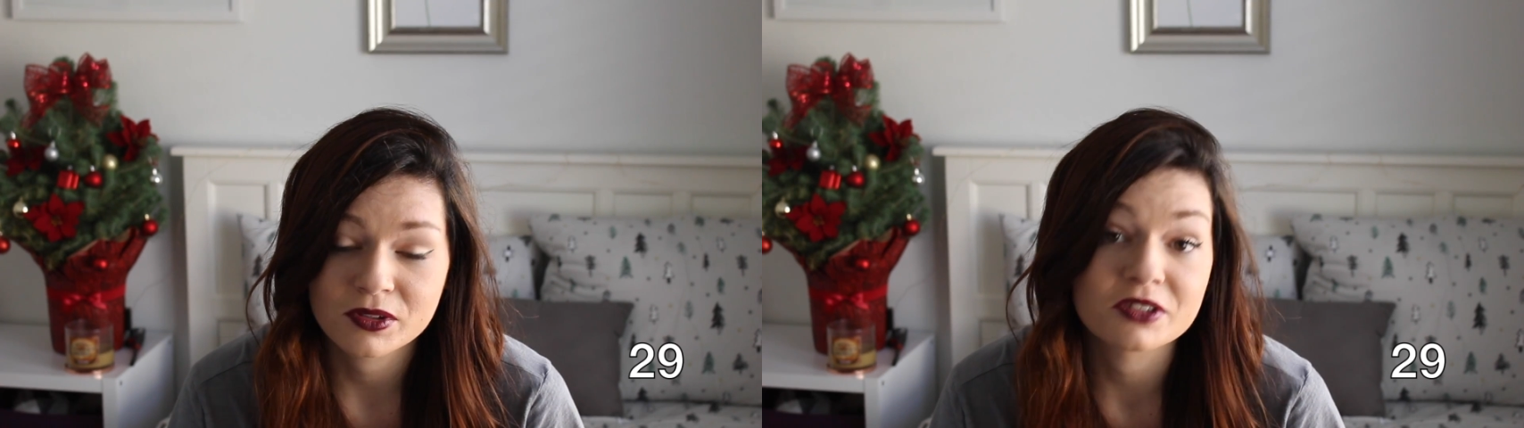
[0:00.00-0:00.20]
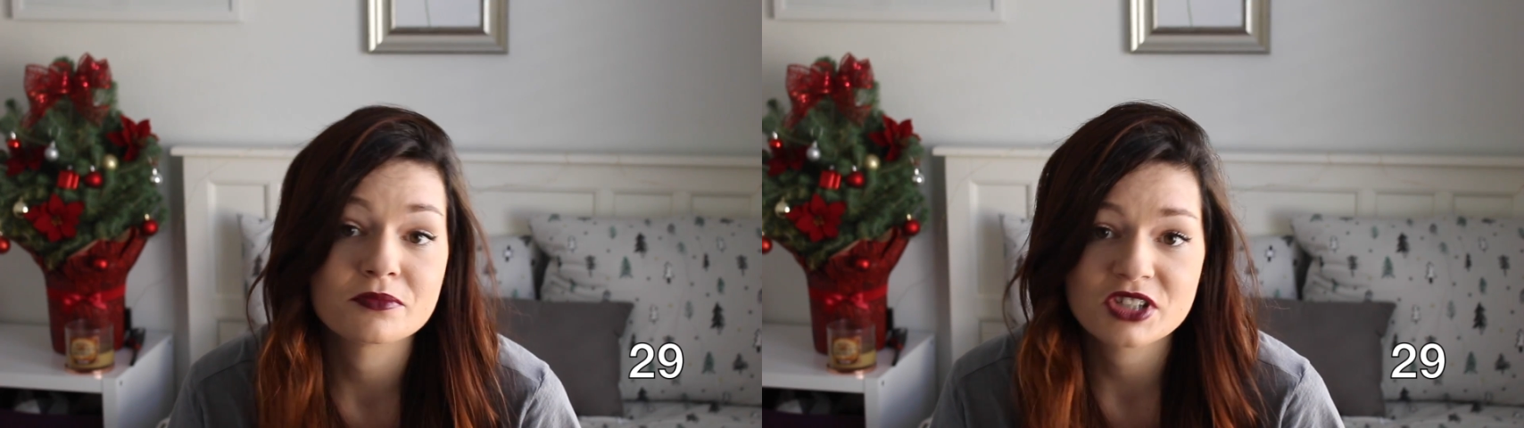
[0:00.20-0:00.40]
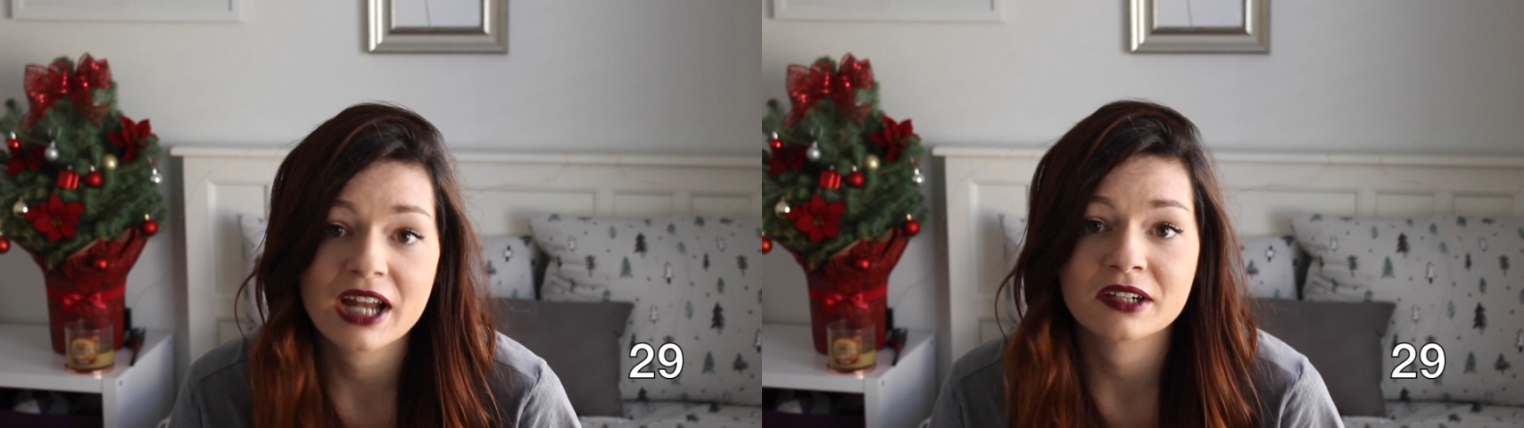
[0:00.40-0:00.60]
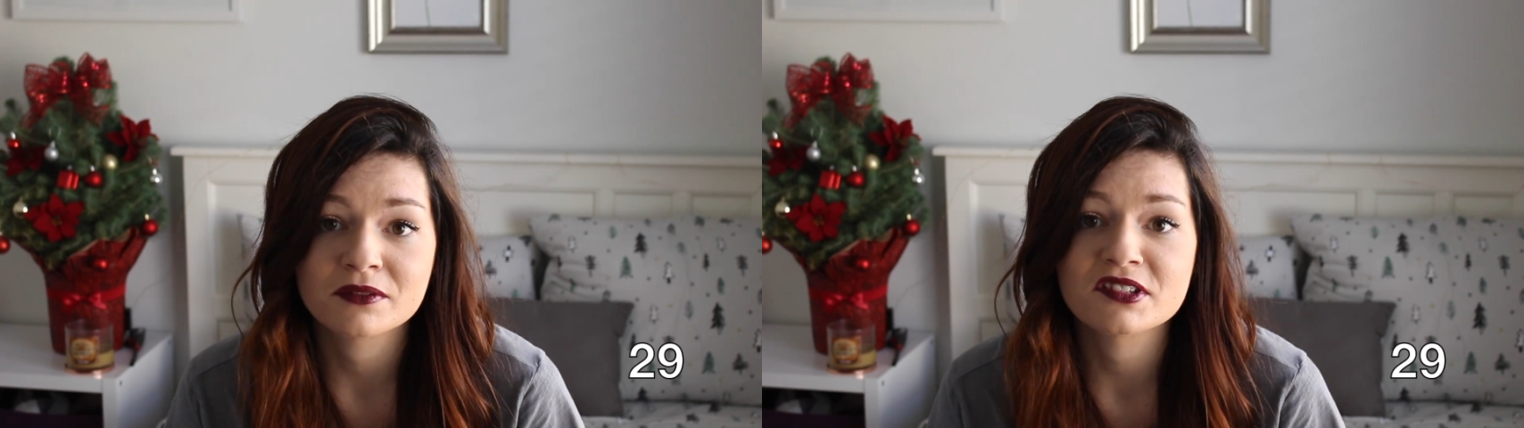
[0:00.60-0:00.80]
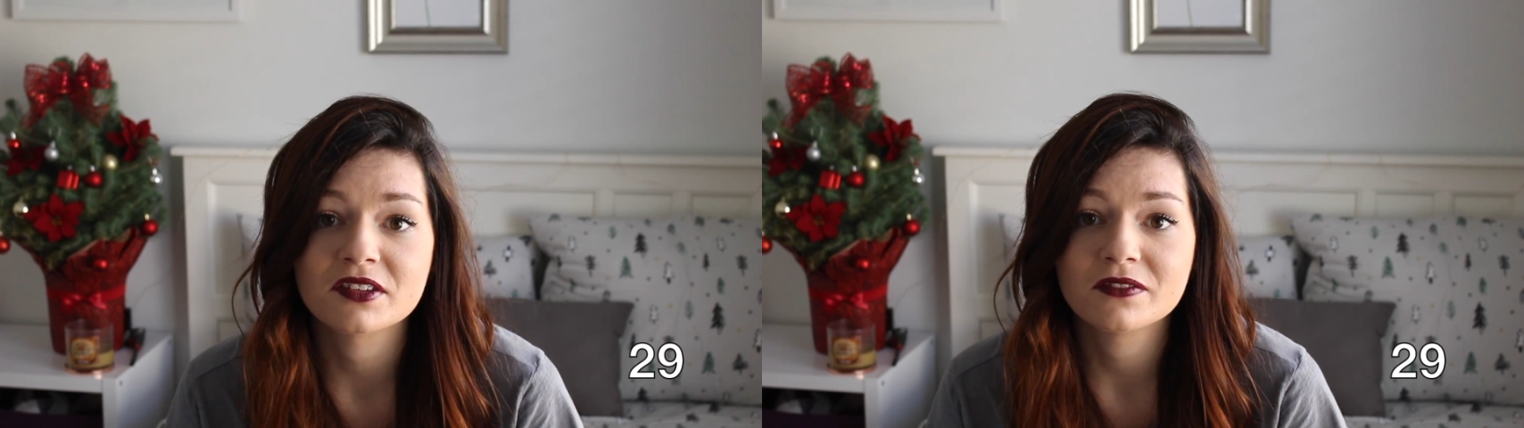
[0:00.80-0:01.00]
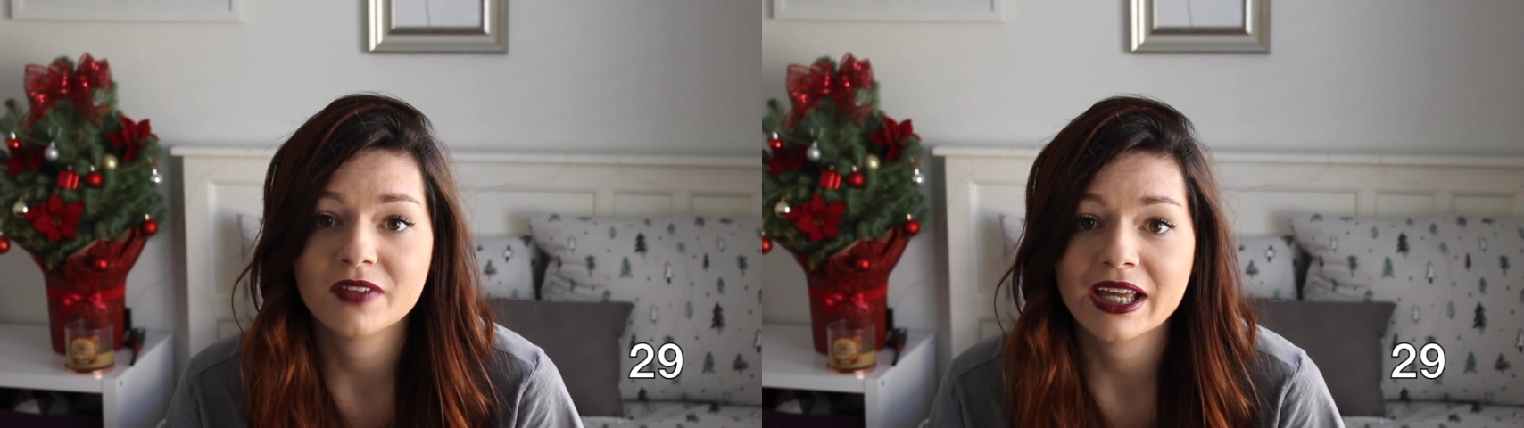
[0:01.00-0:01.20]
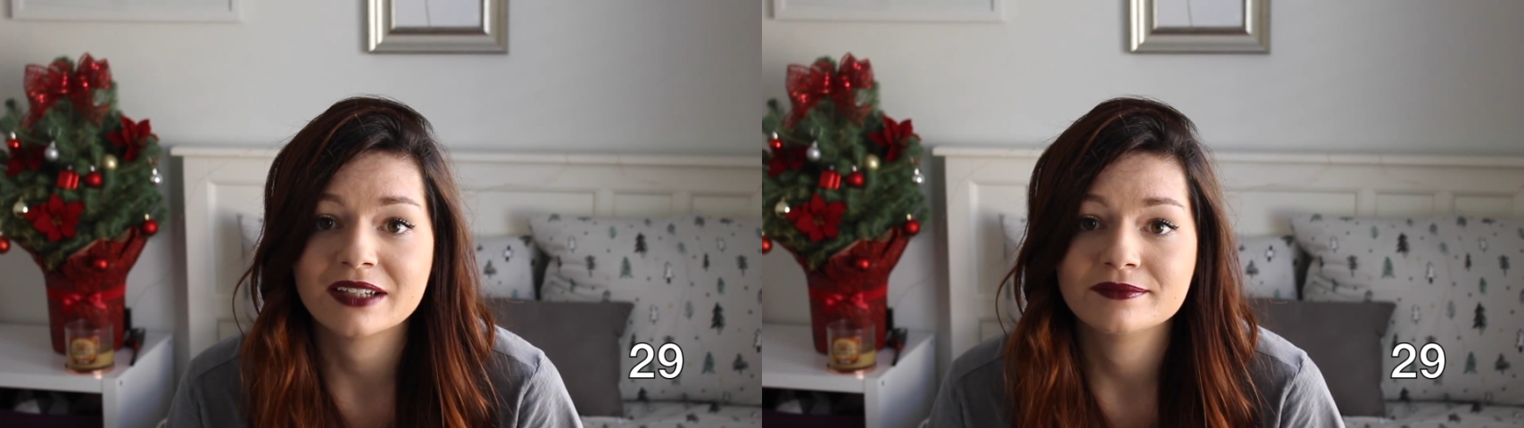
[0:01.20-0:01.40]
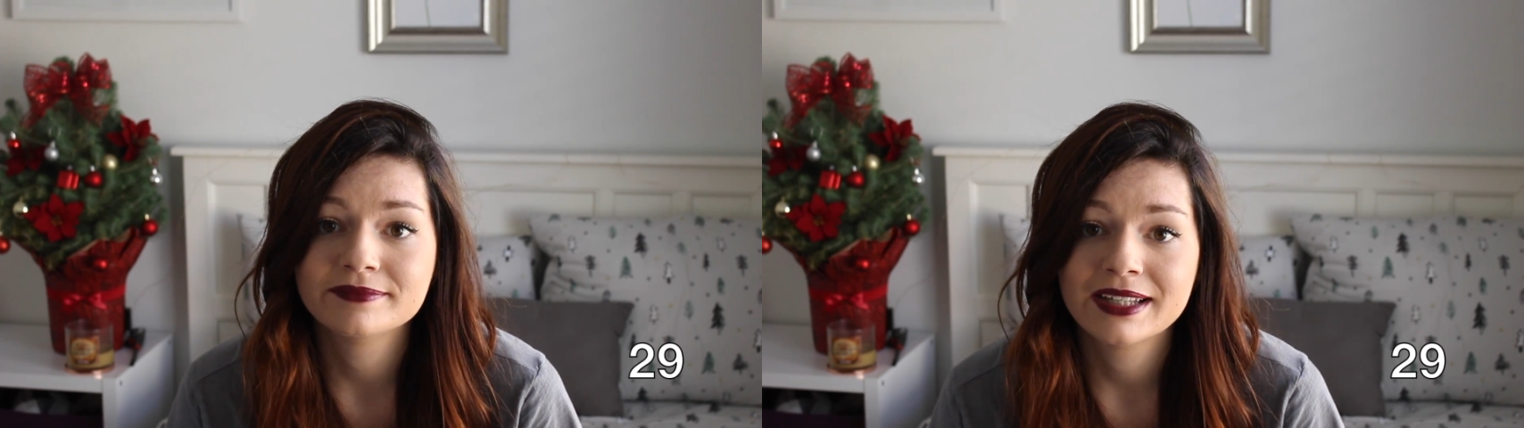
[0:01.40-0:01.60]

William Shatner was on the flight.